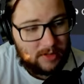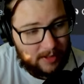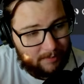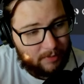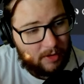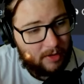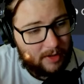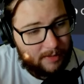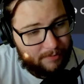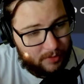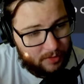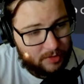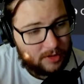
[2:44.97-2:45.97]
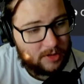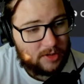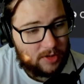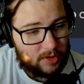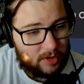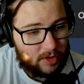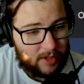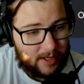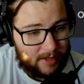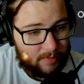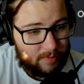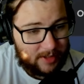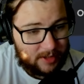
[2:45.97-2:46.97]
temporarily boosts your grenade
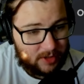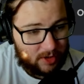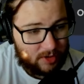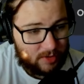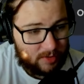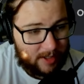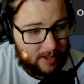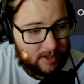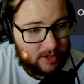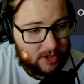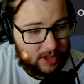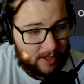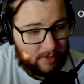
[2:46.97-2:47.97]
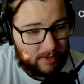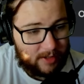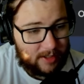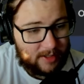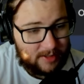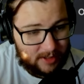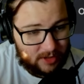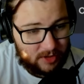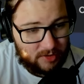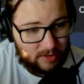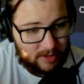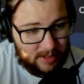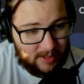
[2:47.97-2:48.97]
recharge rate. Shattering additional
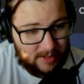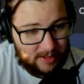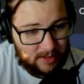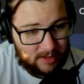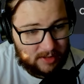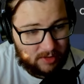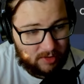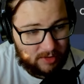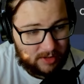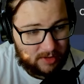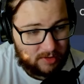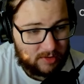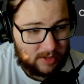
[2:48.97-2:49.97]
stasis crystals